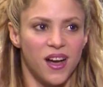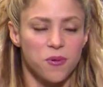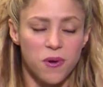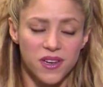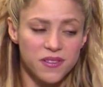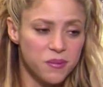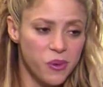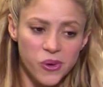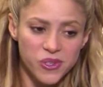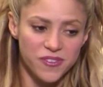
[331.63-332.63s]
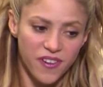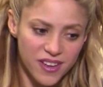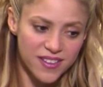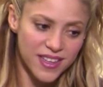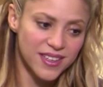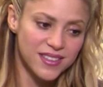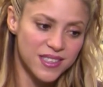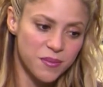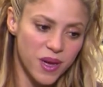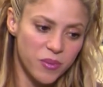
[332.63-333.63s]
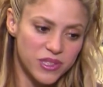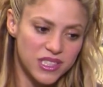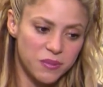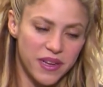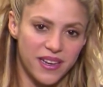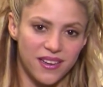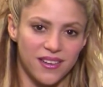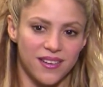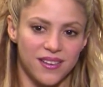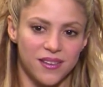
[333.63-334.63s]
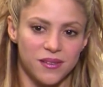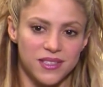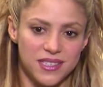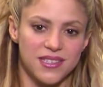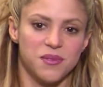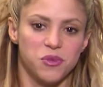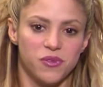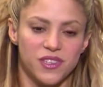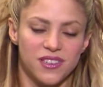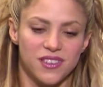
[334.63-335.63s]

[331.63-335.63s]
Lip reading: One of the most fun things about participating in a Disney movie